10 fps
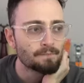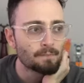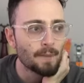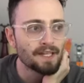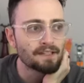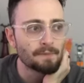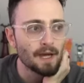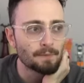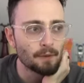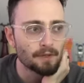Many of my
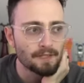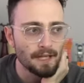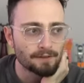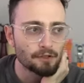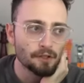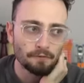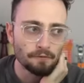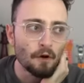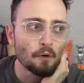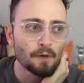opponents like to jump
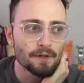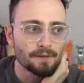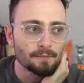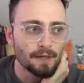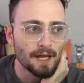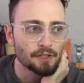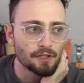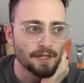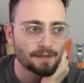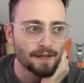forward, but I
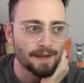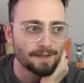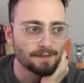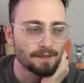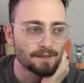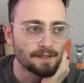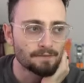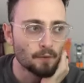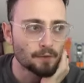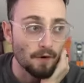just get the knight into the
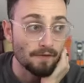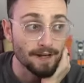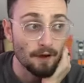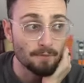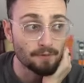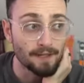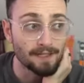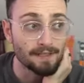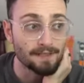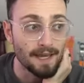d4 square. Right now I'm threatening
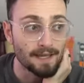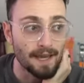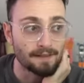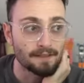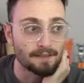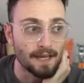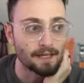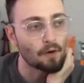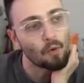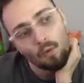to take and to
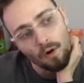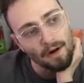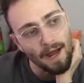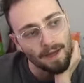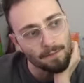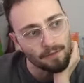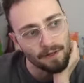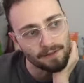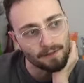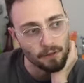take, or I am
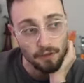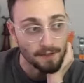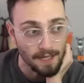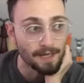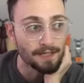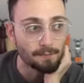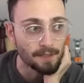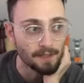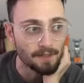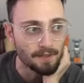threatening to just take
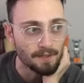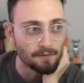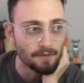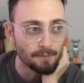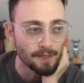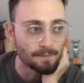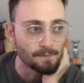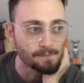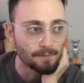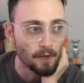because of the pin
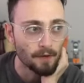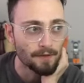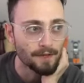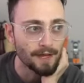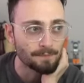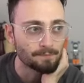on the knight.